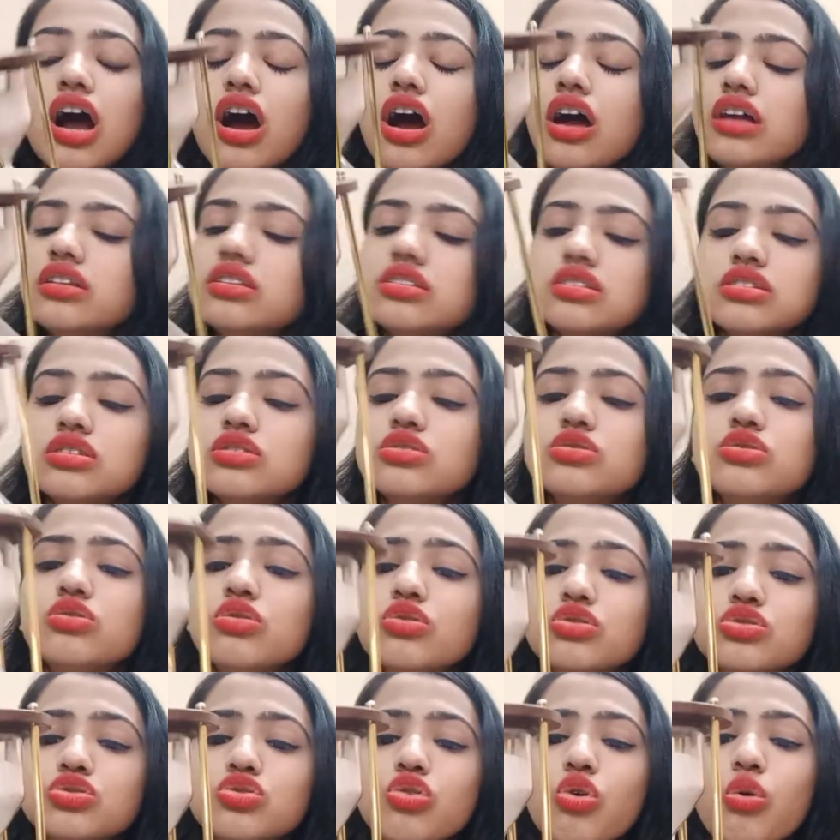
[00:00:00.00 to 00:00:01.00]
And this
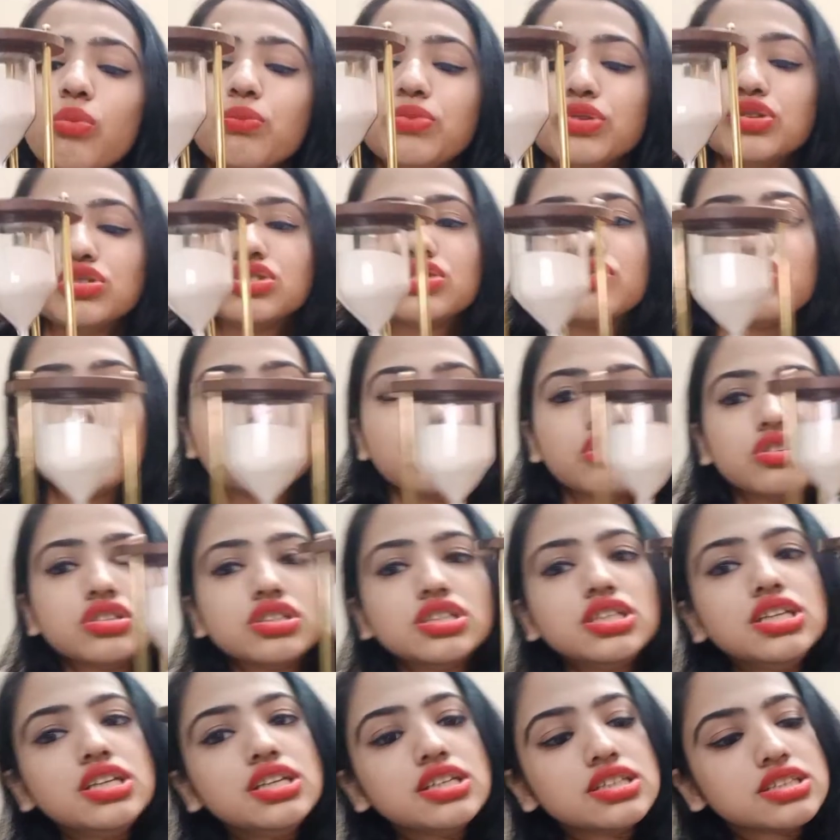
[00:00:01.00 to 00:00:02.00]
looks so beautiful.
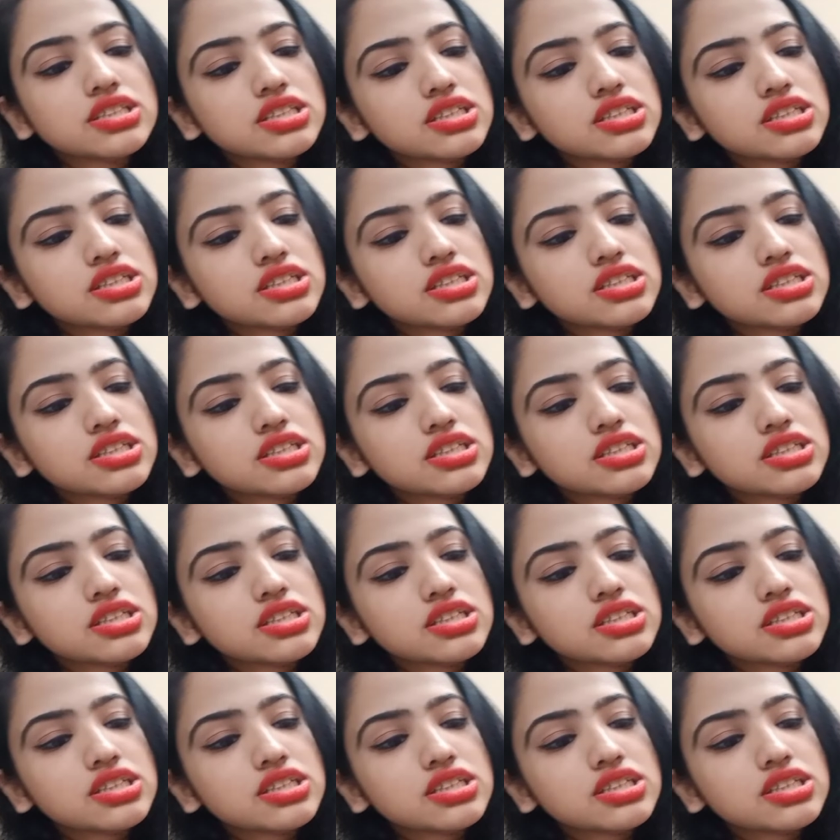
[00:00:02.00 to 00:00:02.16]
See it?